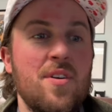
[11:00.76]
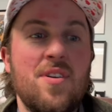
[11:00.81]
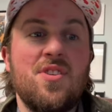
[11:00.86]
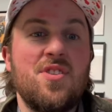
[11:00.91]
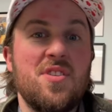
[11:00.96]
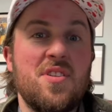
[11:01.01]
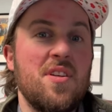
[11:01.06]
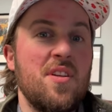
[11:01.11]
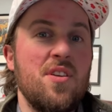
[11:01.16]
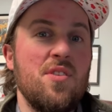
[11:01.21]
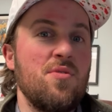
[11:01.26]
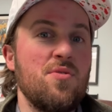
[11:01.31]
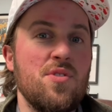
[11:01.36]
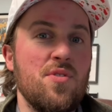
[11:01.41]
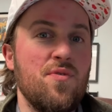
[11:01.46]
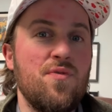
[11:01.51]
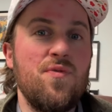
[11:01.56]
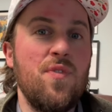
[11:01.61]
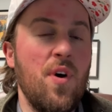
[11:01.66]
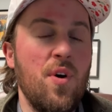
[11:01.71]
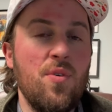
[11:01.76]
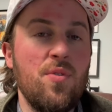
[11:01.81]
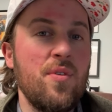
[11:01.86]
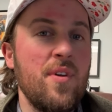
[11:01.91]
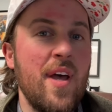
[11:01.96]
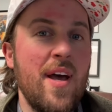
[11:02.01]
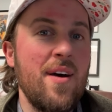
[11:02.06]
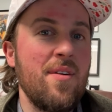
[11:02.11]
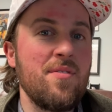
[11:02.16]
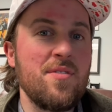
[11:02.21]
oh, you're just gonna use your phone
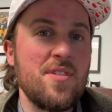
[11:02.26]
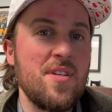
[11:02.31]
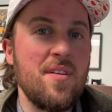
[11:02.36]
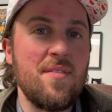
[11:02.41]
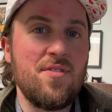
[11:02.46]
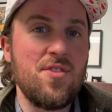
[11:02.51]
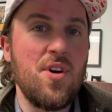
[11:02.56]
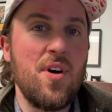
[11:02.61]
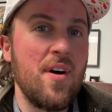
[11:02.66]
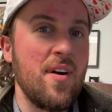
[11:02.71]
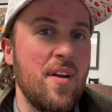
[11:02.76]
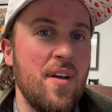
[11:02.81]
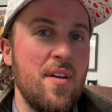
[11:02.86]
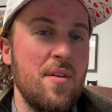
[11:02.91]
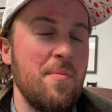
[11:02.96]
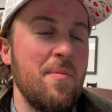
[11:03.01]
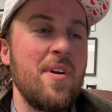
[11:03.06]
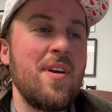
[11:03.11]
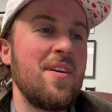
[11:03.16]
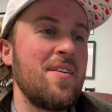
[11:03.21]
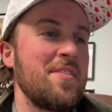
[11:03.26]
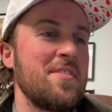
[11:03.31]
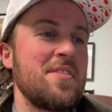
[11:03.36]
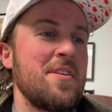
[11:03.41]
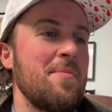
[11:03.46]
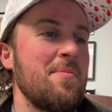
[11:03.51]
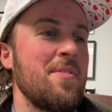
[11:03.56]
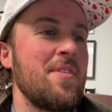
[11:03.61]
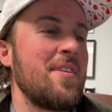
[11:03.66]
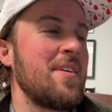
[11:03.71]
now instead of talking to me or
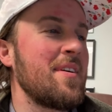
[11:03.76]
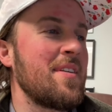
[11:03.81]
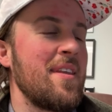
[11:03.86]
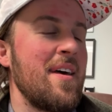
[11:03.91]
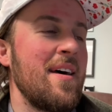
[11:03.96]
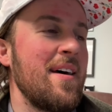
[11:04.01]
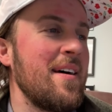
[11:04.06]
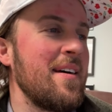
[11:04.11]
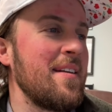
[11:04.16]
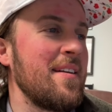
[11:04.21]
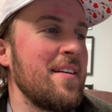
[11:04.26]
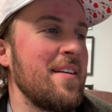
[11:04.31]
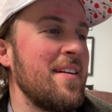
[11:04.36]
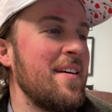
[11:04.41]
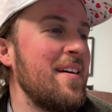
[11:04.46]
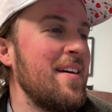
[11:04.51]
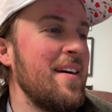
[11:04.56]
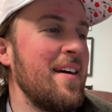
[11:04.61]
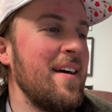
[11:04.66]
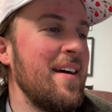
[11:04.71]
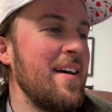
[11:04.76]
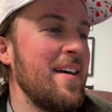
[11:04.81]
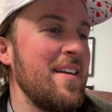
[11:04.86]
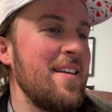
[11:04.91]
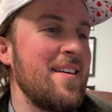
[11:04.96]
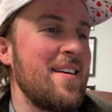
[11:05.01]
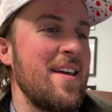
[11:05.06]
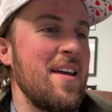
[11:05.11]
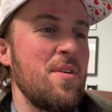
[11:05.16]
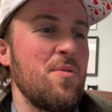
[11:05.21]
something like that. And
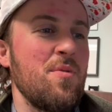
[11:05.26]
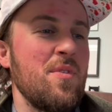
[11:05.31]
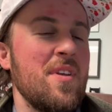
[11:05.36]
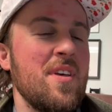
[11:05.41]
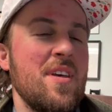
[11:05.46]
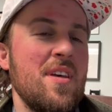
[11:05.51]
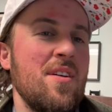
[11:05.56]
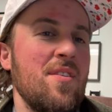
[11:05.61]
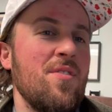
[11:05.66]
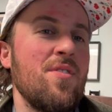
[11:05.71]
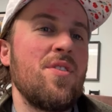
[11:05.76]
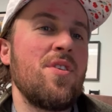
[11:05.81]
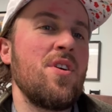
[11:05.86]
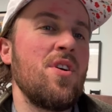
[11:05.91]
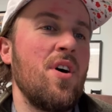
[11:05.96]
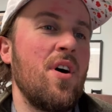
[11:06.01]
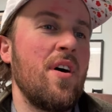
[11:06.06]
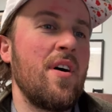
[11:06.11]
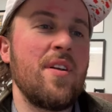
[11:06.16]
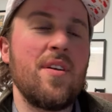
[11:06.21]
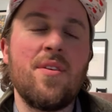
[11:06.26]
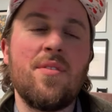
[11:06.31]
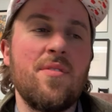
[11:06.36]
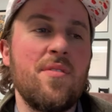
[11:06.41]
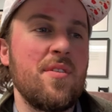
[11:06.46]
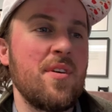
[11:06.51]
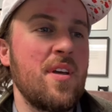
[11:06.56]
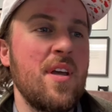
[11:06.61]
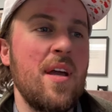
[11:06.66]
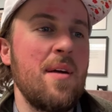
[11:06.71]
you can't really hear the audio.
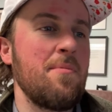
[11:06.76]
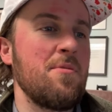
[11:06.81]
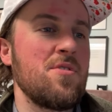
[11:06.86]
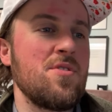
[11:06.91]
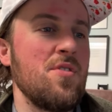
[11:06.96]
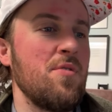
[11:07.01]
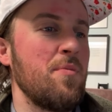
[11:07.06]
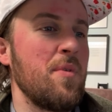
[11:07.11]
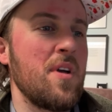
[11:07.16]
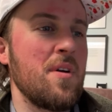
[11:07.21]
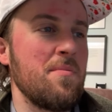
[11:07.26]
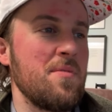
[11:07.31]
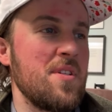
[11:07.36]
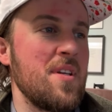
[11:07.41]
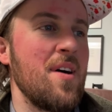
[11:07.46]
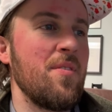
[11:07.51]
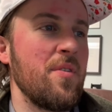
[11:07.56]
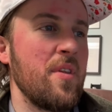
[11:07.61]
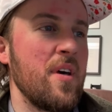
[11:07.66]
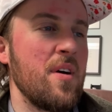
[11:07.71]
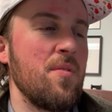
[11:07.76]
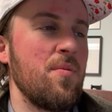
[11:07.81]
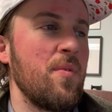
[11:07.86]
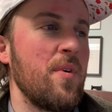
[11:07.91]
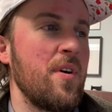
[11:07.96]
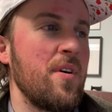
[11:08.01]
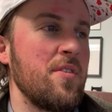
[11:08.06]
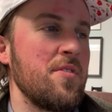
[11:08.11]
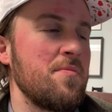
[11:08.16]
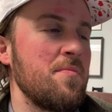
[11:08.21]
The cameras don't pick up sound that
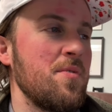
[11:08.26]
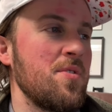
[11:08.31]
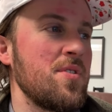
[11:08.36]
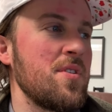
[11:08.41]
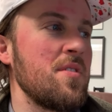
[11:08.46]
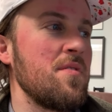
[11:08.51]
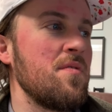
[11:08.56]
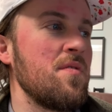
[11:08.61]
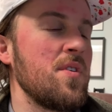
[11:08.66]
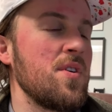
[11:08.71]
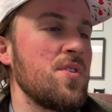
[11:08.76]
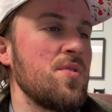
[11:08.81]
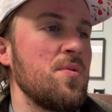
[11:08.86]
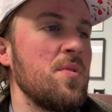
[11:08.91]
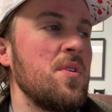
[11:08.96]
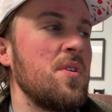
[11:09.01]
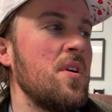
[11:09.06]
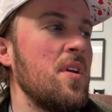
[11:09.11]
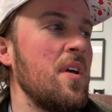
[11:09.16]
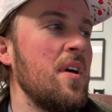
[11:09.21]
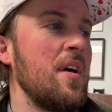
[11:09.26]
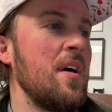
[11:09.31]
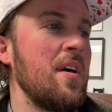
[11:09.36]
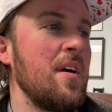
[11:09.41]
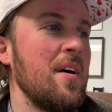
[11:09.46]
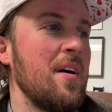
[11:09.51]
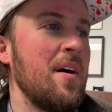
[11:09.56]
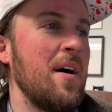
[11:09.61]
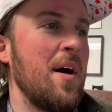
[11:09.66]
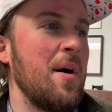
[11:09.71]
well. It's mostly visual,
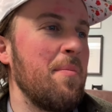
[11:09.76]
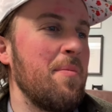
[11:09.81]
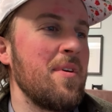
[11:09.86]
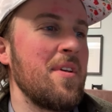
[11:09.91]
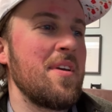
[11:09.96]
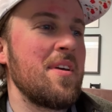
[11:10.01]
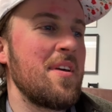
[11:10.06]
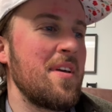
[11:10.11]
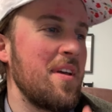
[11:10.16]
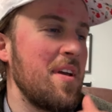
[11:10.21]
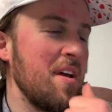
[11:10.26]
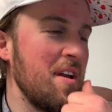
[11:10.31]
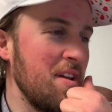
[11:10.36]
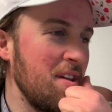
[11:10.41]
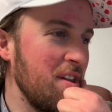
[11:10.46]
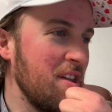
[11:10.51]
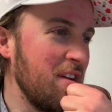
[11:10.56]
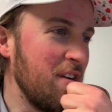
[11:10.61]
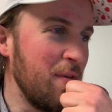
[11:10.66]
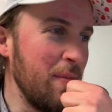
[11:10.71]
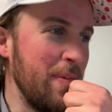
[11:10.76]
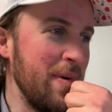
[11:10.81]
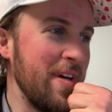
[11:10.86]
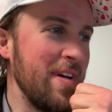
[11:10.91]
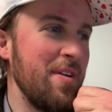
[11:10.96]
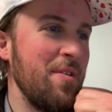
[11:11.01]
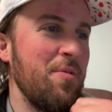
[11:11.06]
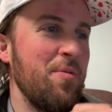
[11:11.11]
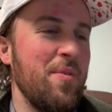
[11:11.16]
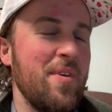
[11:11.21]
uh, but you can get a little
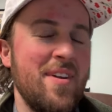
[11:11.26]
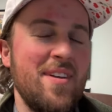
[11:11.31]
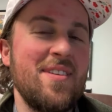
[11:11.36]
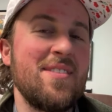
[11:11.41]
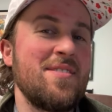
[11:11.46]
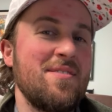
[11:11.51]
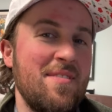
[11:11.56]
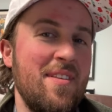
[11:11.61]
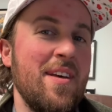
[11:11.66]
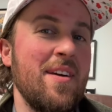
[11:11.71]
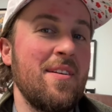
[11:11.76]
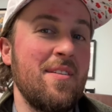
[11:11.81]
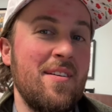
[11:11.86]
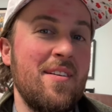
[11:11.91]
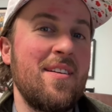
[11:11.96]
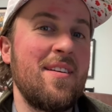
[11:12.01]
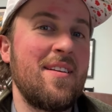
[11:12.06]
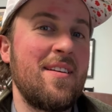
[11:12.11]
bit when he's like